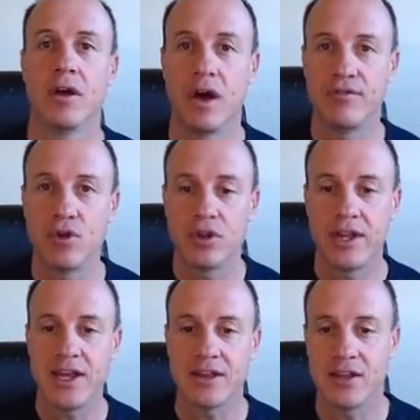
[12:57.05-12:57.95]
of your
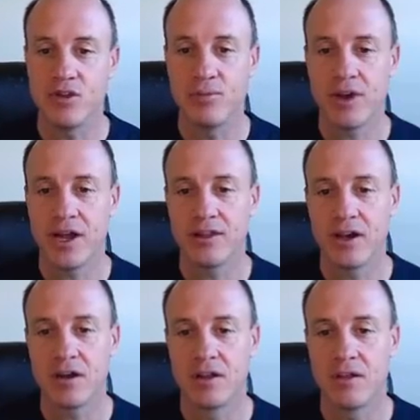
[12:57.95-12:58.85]
link that you put out
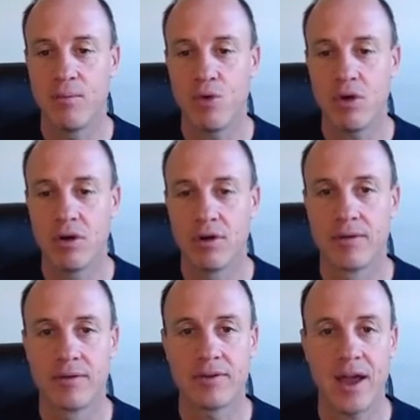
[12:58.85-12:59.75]
there, the more
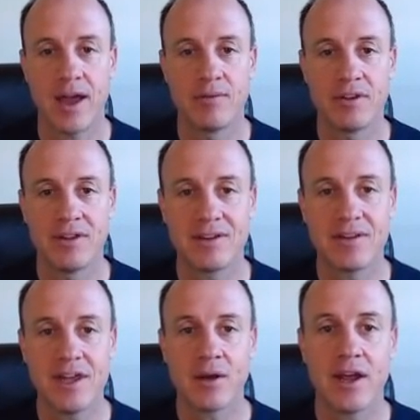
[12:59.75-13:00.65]
times that
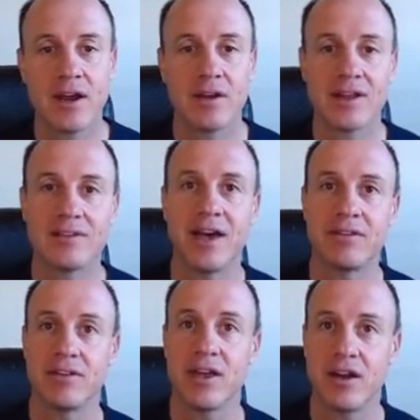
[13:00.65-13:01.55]
this link right here it gets
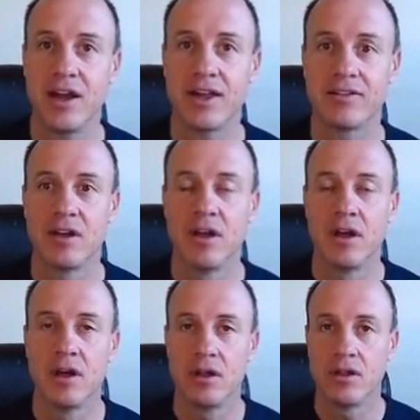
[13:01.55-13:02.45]
out to the internet,
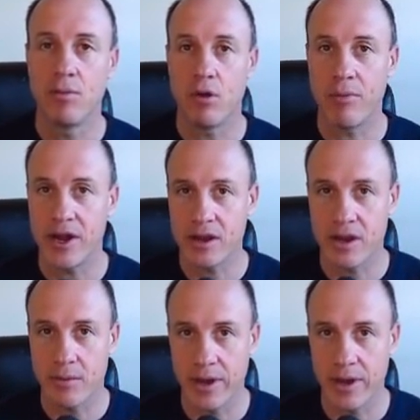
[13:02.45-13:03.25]
the more money you're going to